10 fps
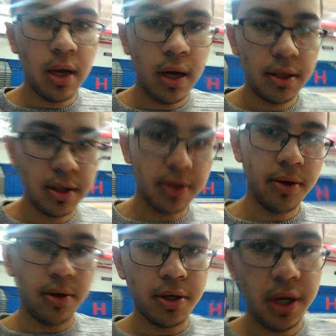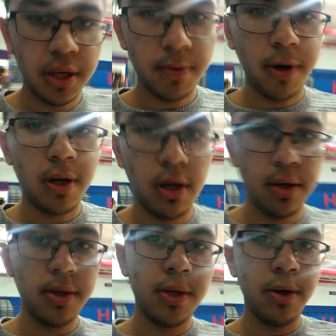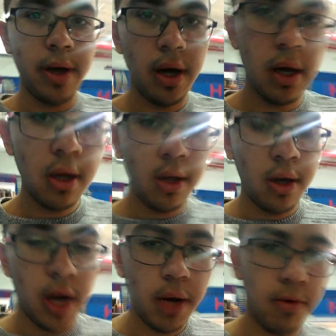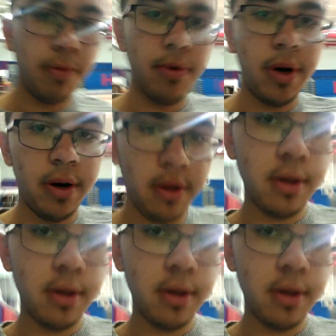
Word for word: I'm just going to change my clothes, so yeah, I will be ready.